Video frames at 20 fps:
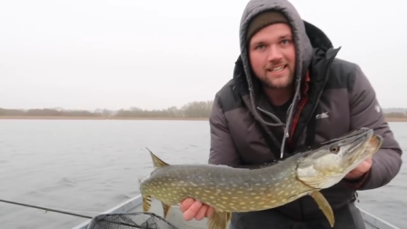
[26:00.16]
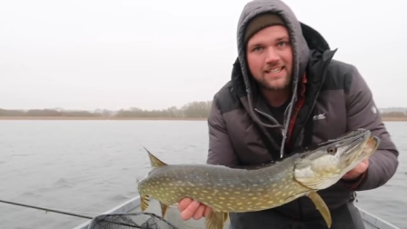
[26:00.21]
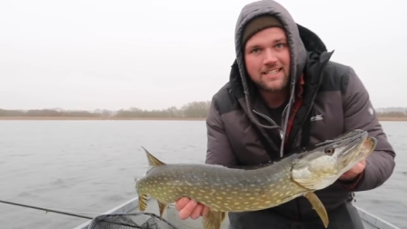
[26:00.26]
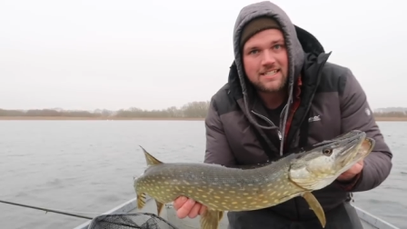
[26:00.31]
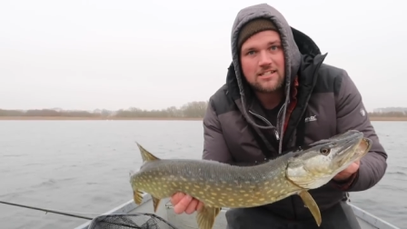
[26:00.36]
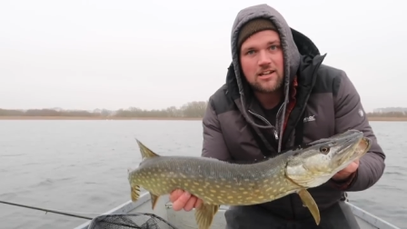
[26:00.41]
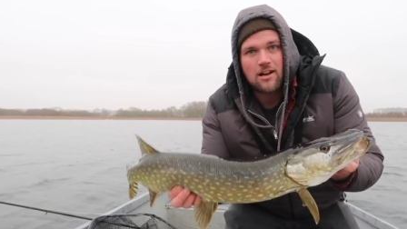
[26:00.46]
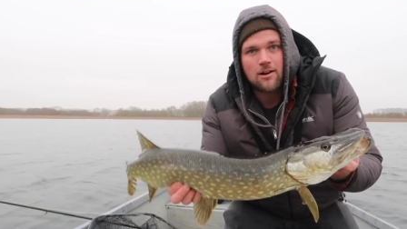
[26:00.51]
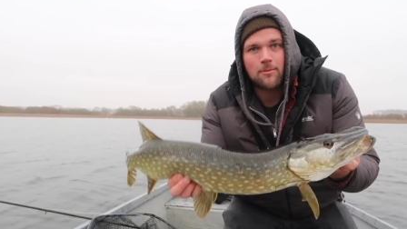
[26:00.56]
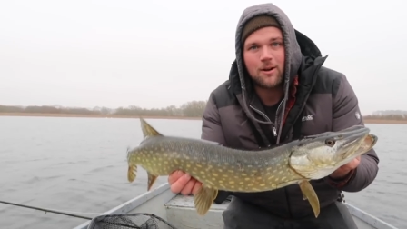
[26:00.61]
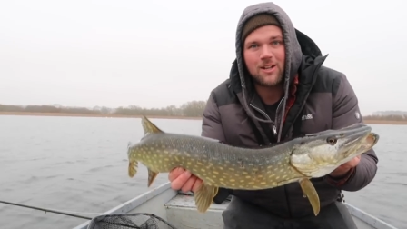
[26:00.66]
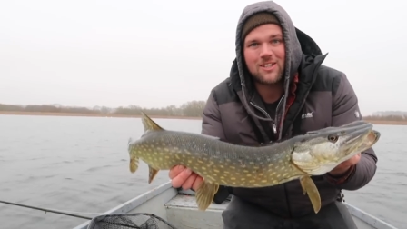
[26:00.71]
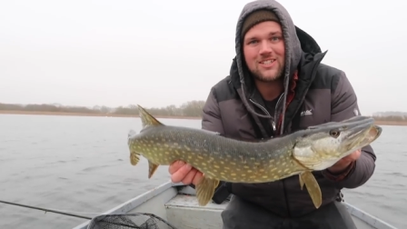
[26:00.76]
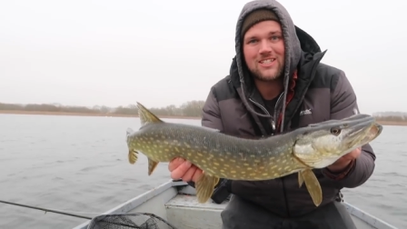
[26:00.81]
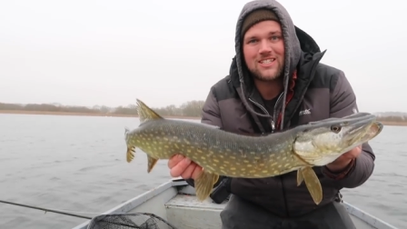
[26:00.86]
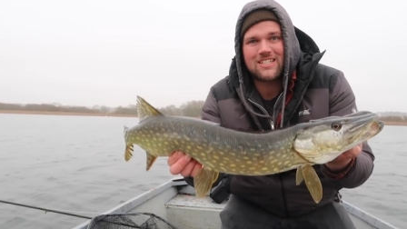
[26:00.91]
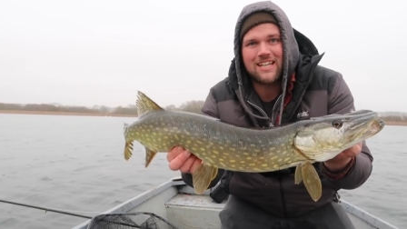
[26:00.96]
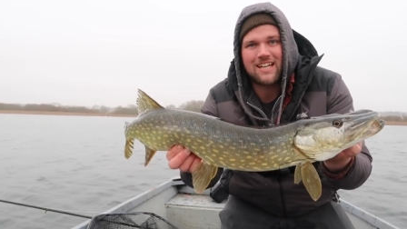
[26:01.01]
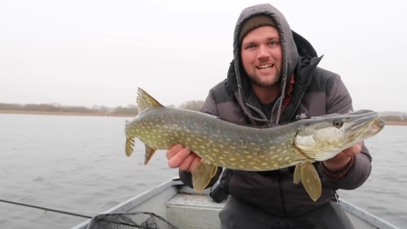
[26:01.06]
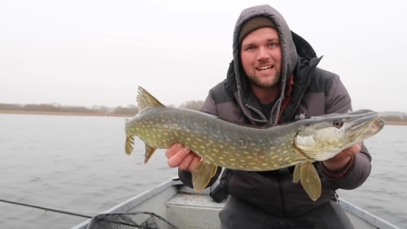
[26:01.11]
It's no
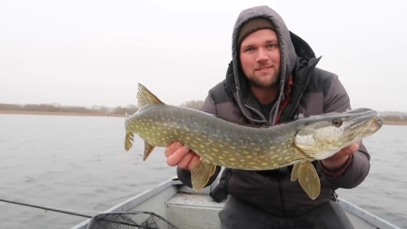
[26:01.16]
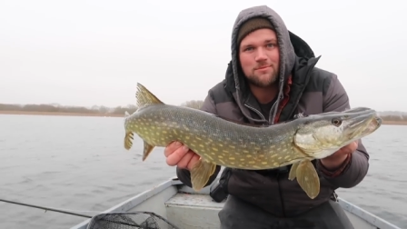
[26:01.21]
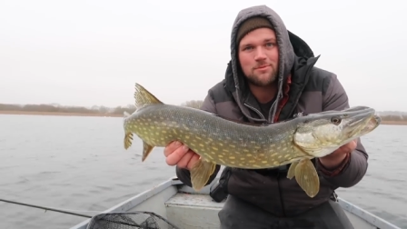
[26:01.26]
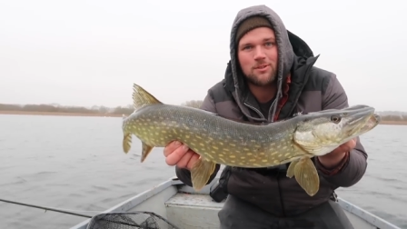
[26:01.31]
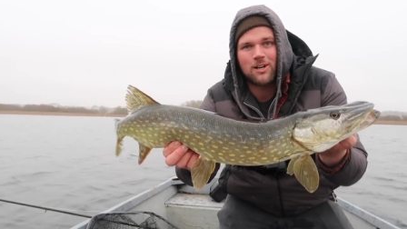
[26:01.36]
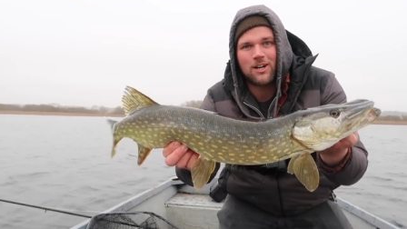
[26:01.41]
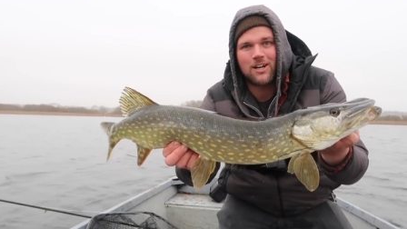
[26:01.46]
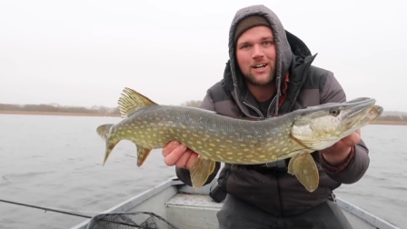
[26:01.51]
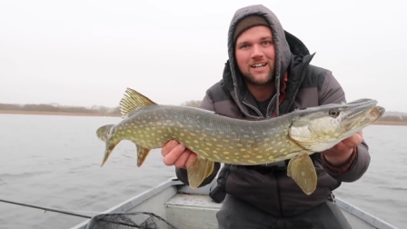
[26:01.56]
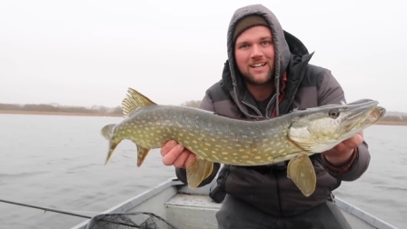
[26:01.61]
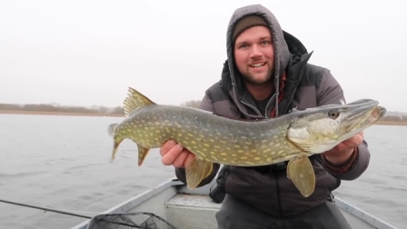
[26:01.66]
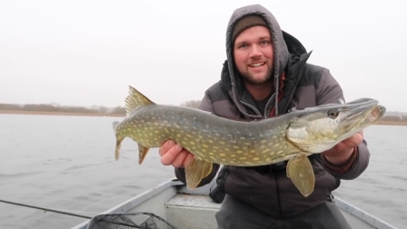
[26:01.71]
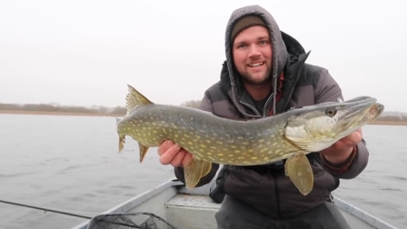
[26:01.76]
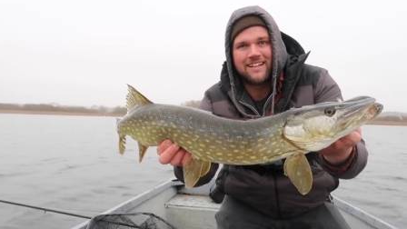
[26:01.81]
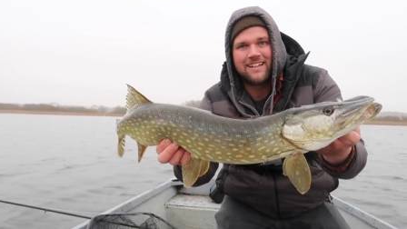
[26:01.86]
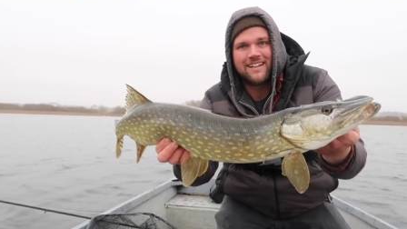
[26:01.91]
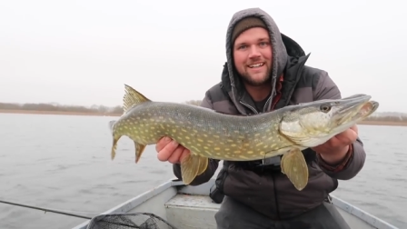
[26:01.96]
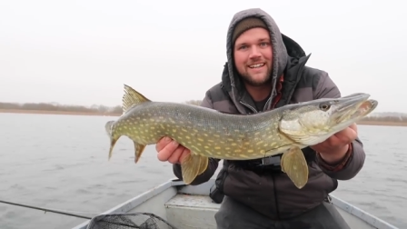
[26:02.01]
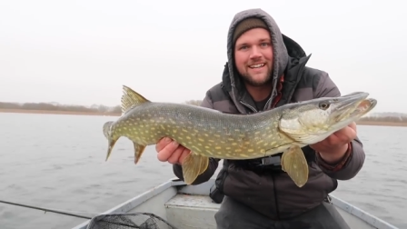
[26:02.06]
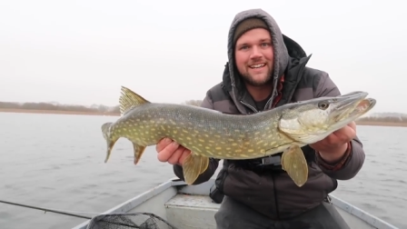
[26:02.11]
monster, but
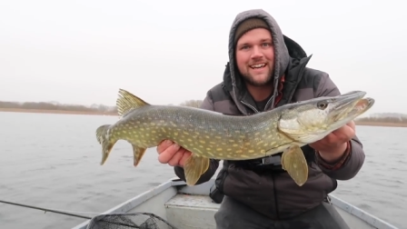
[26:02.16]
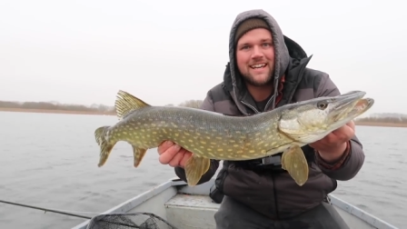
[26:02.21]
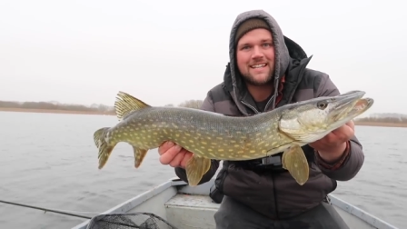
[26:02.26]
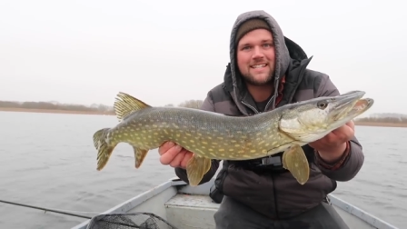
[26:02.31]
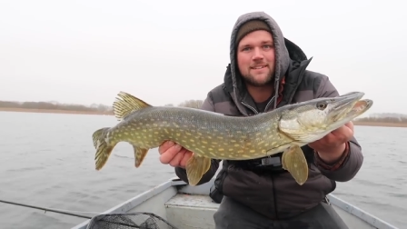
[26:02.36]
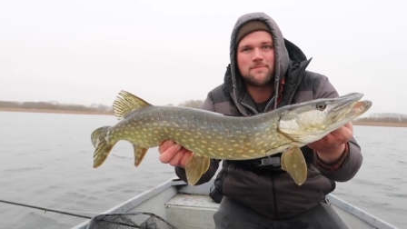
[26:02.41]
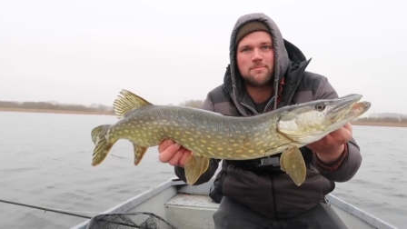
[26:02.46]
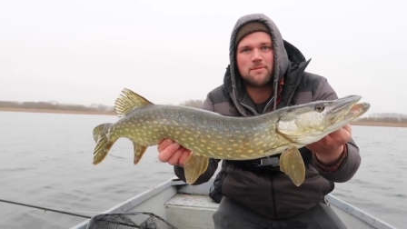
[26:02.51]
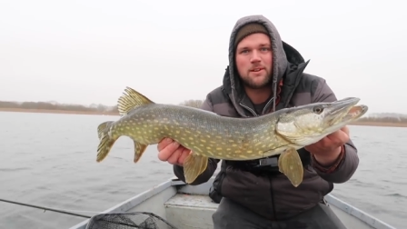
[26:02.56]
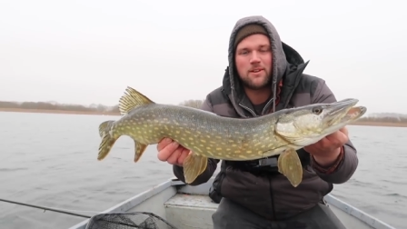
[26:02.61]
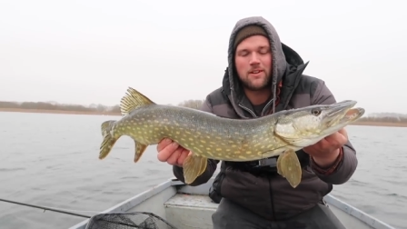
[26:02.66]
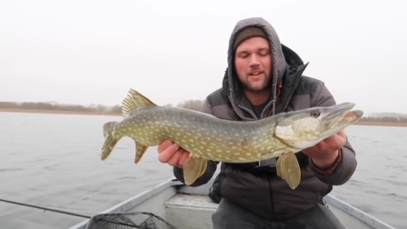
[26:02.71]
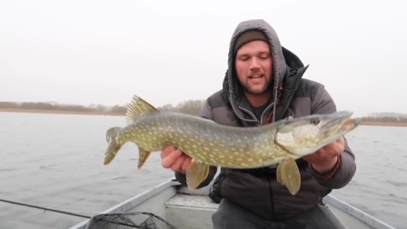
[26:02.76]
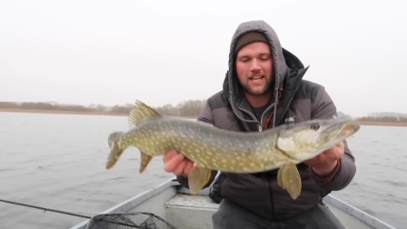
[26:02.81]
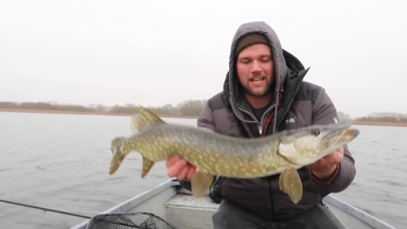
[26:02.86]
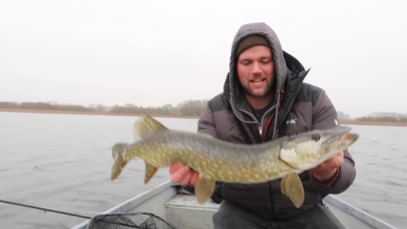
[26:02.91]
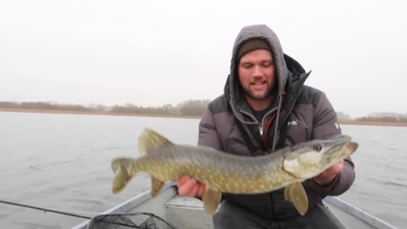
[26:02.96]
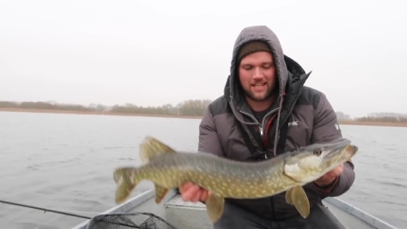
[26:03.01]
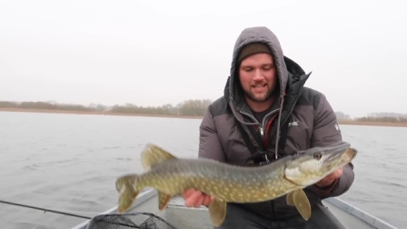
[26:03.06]
it's a beauty.